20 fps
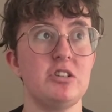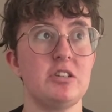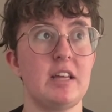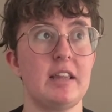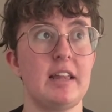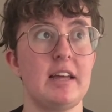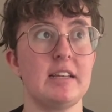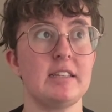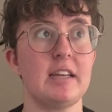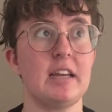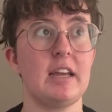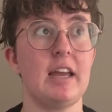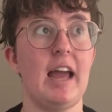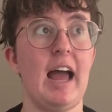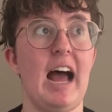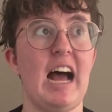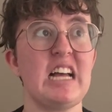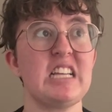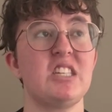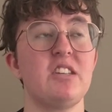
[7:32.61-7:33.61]
said that it's like it
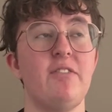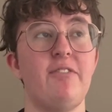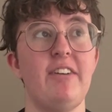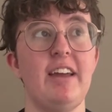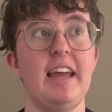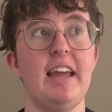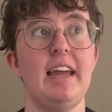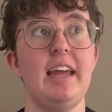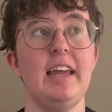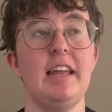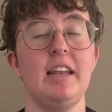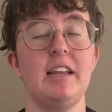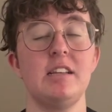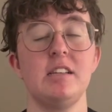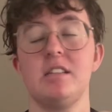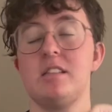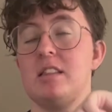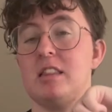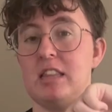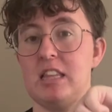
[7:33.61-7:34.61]
has to fit
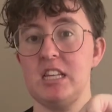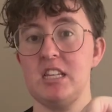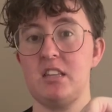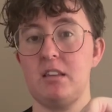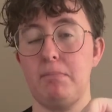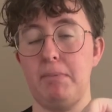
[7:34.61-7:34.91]
in this